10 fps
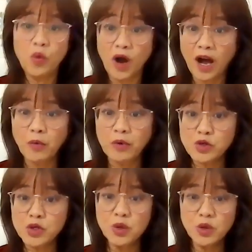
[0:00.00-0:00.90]
I will
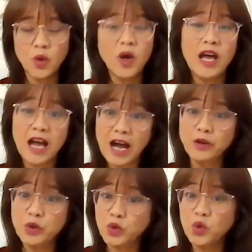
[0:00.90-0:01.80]
show you how
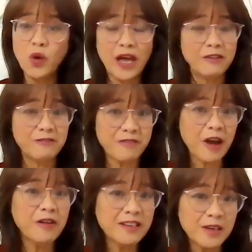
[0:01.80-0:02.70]
to do a
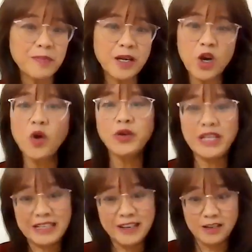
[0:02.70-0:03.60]
very typical
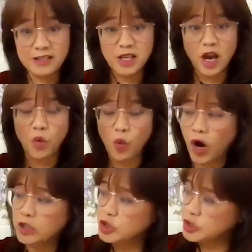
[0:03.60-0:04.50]
Lingnan style
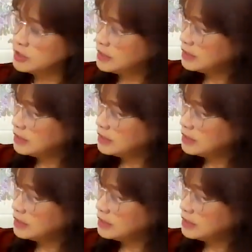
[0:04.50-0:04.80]
wash